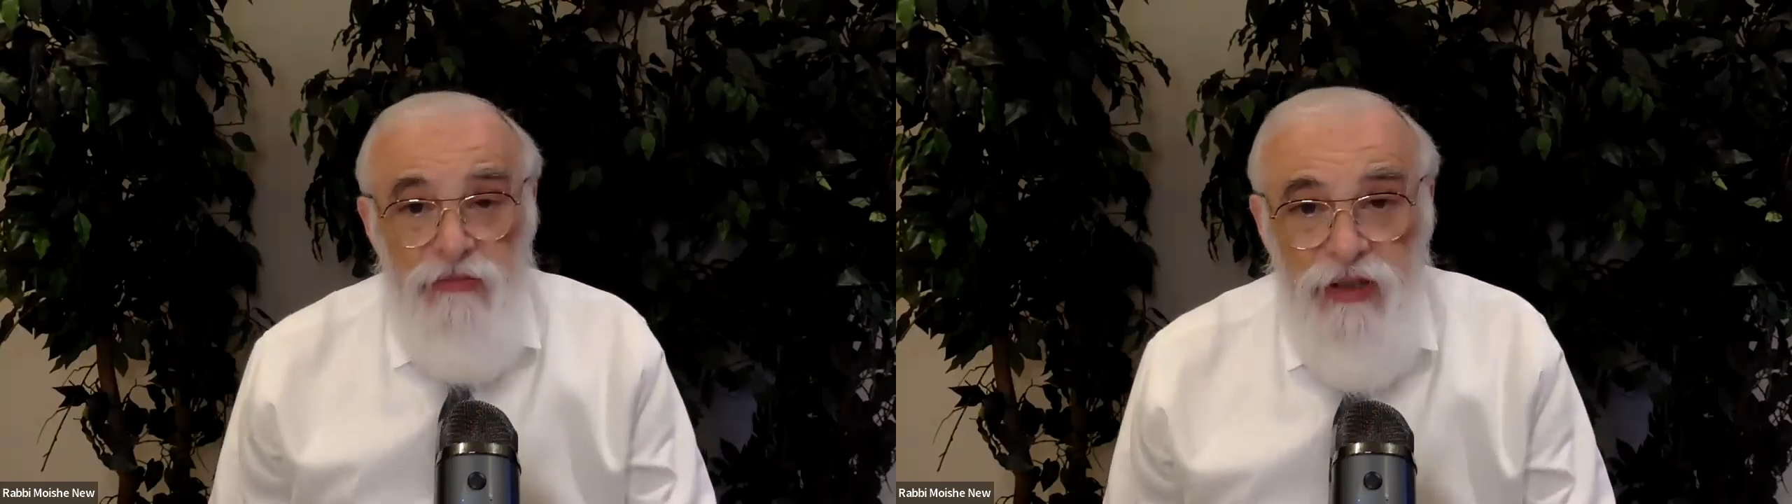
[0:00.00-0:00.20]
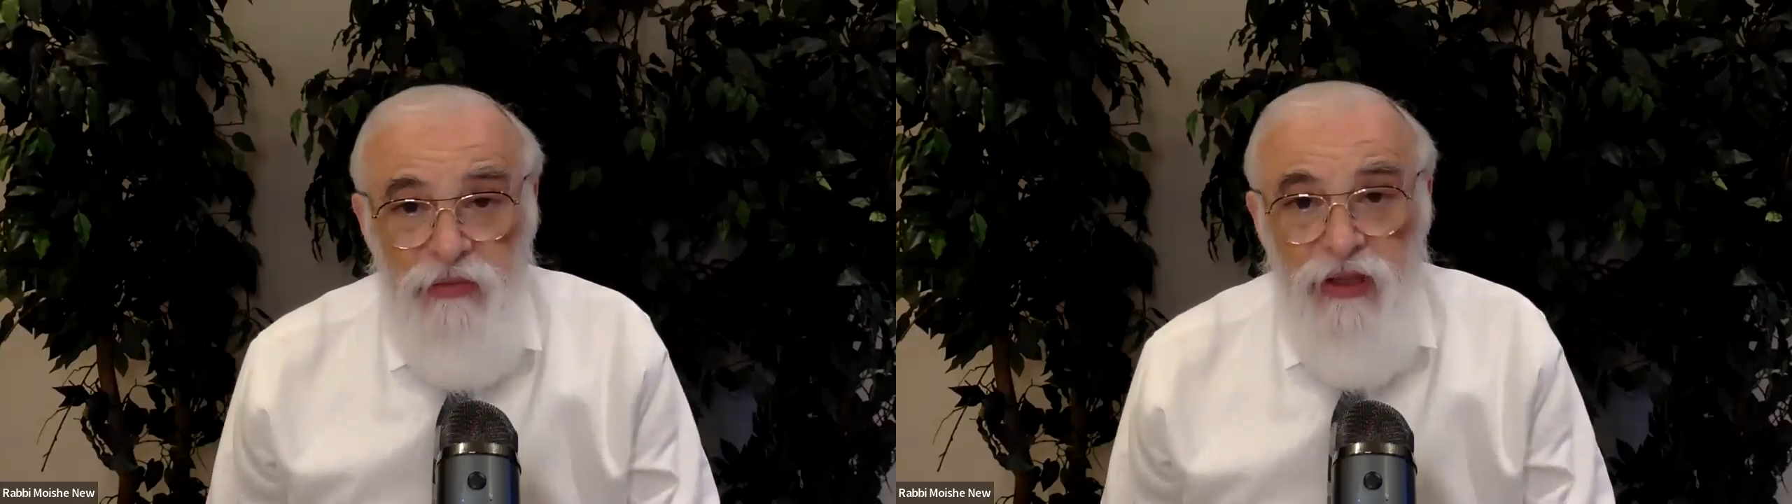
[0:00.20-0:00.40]

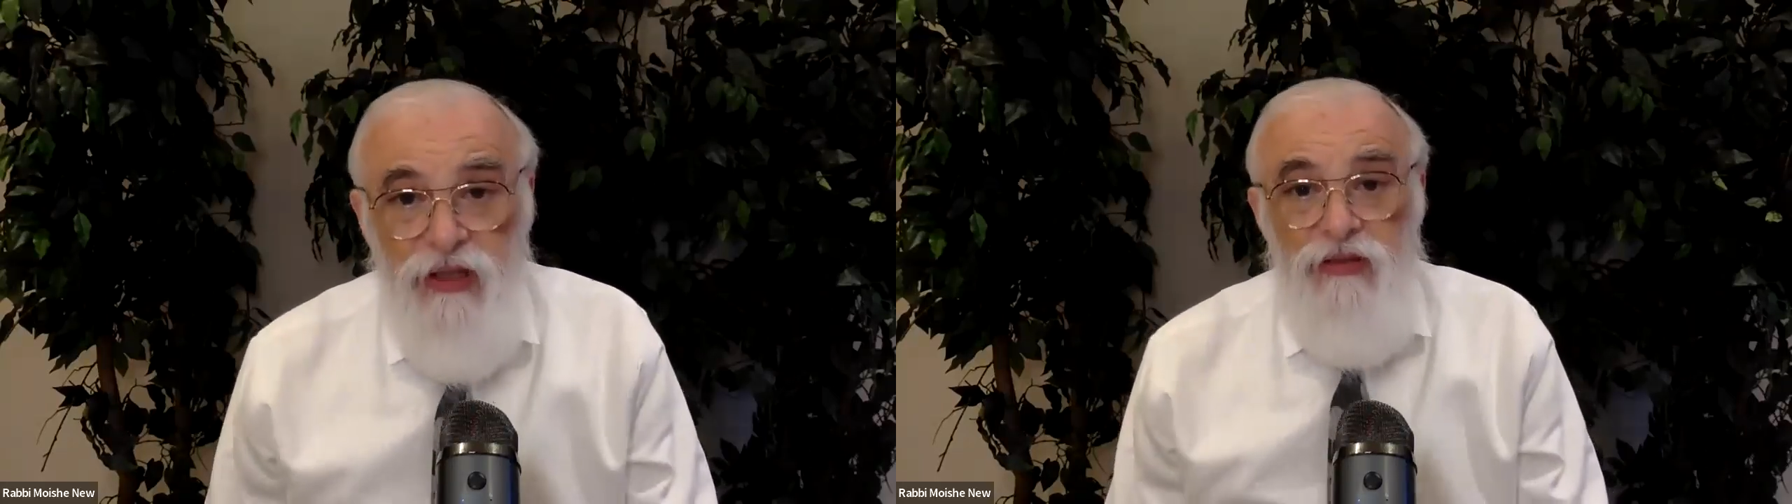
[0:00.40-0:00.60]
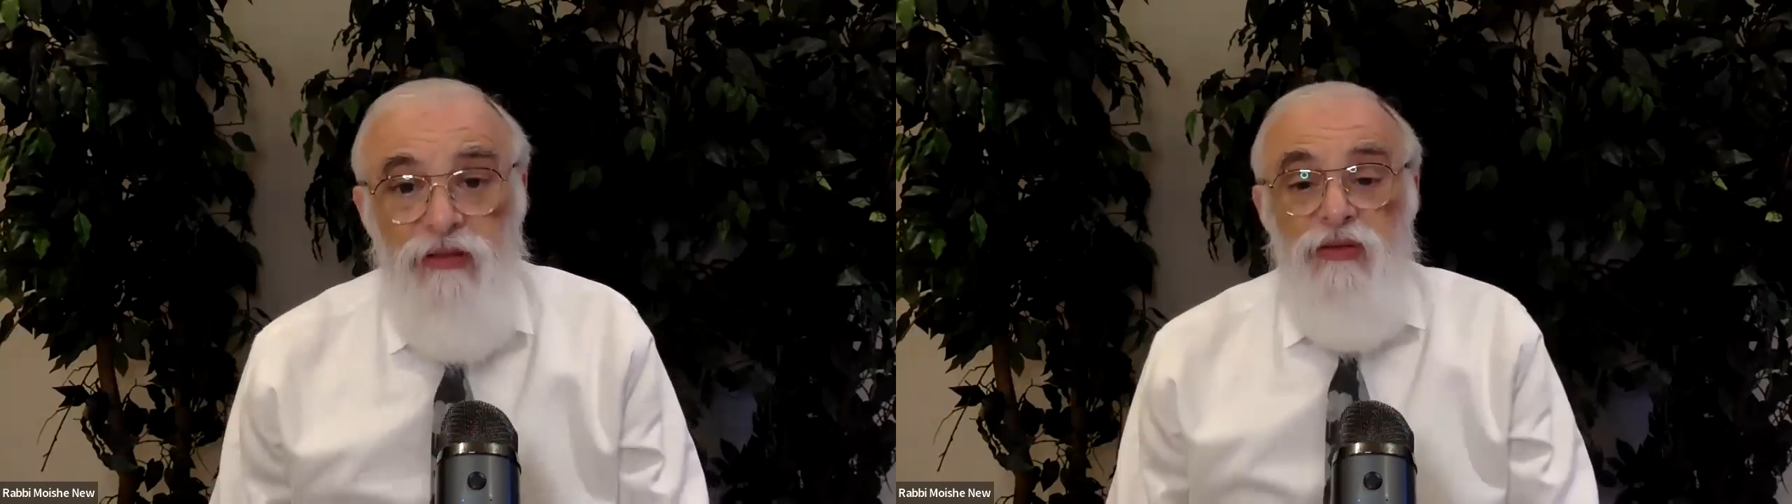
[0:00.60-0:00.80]
Maybe
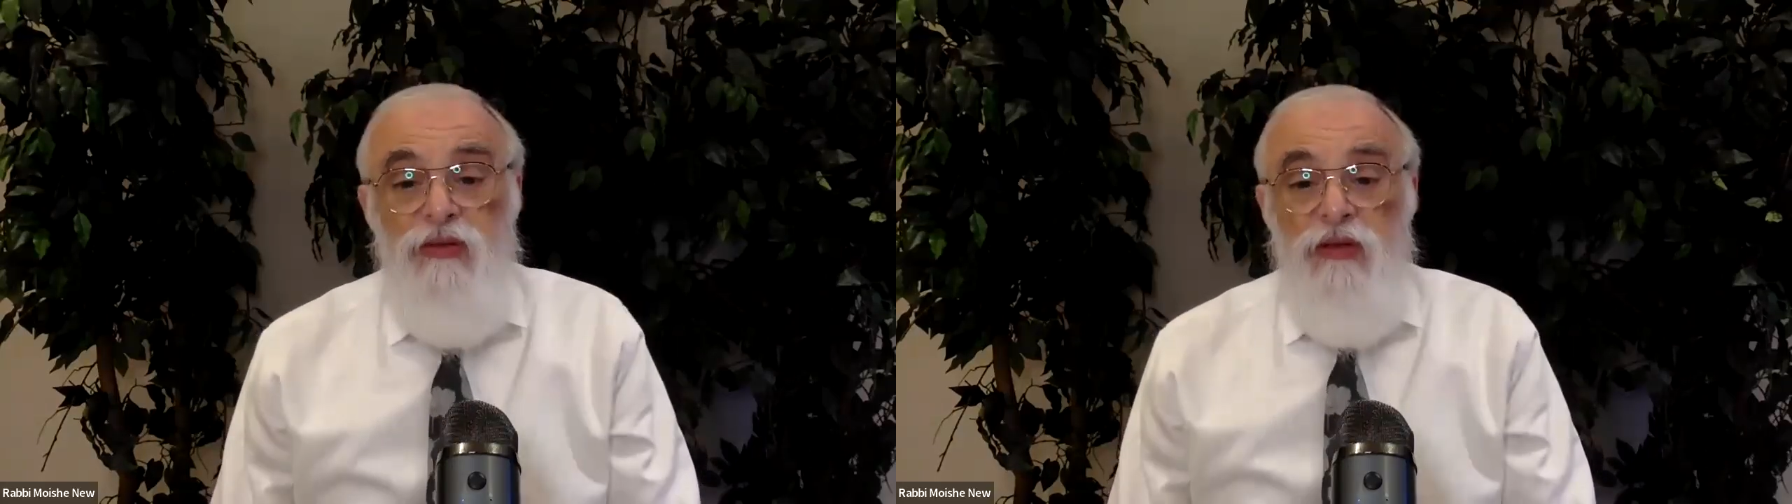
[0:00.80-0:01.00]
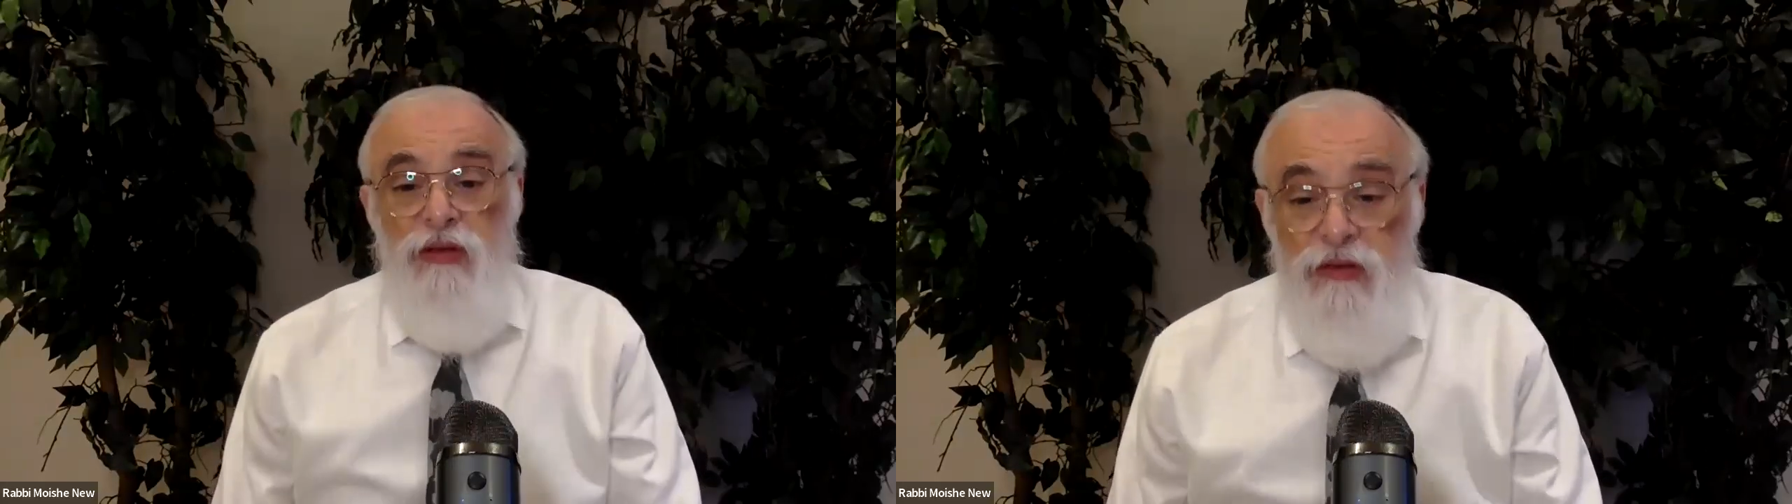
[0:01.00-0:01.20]
that's a good
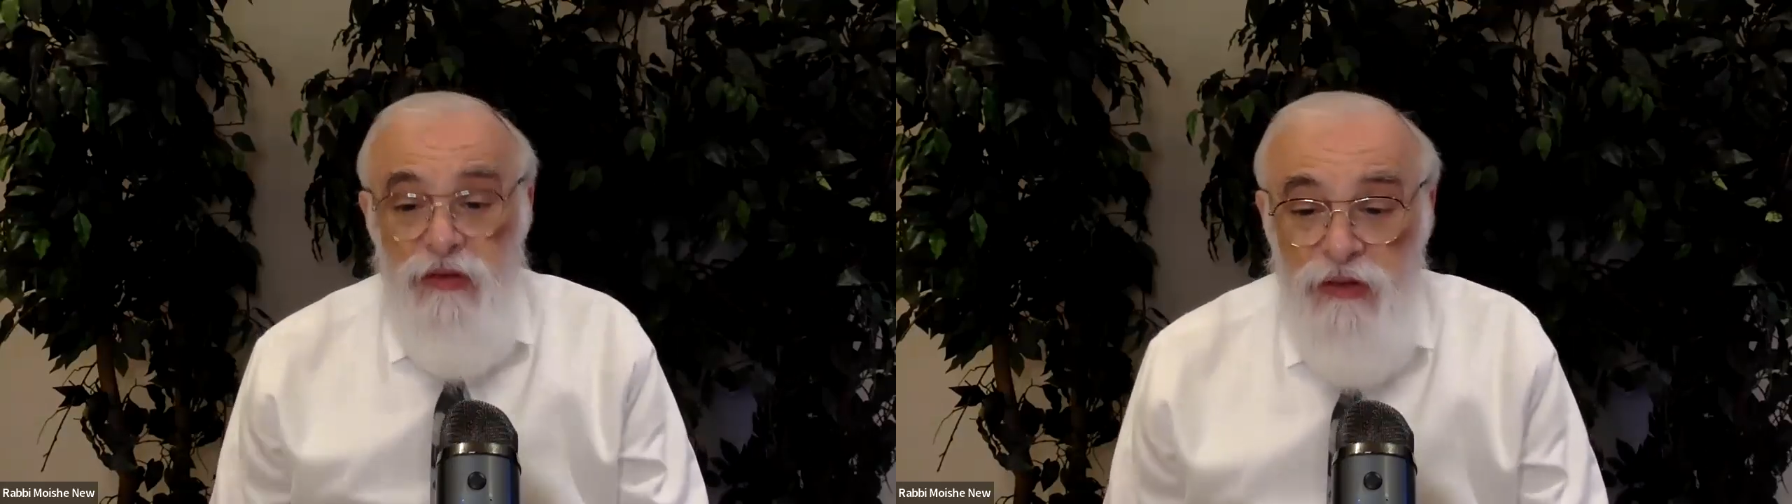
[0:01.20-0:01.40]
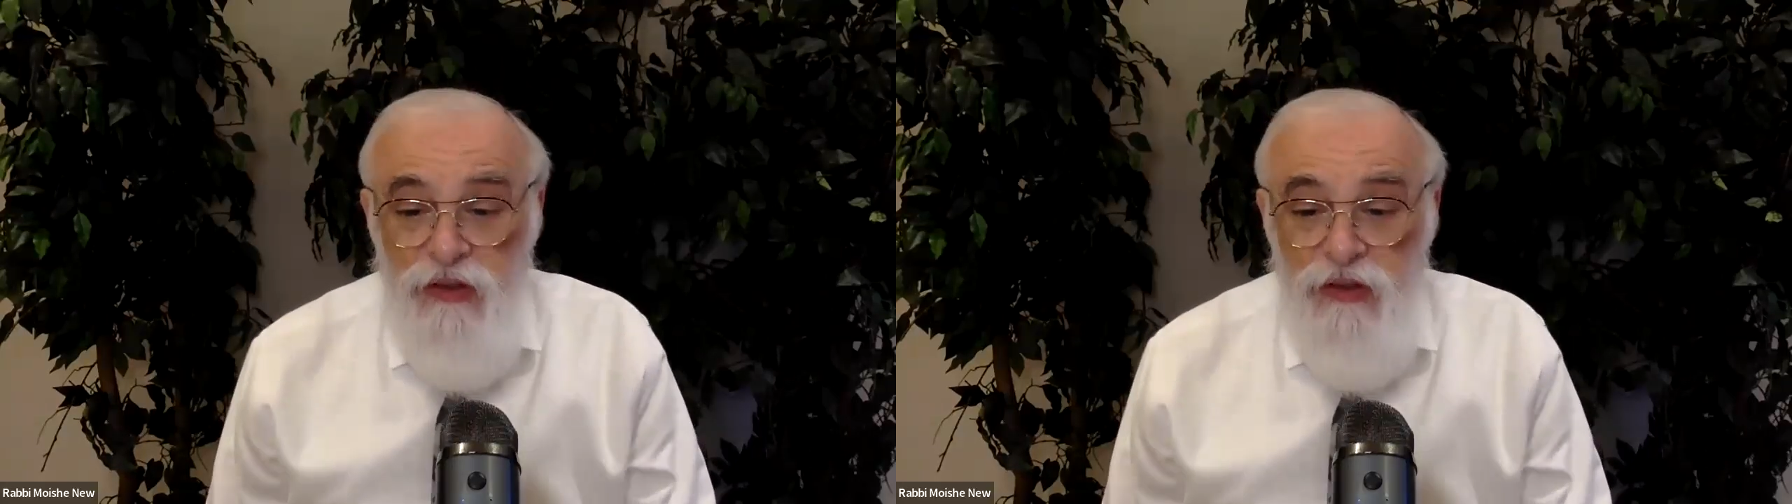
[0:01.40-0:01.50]
word.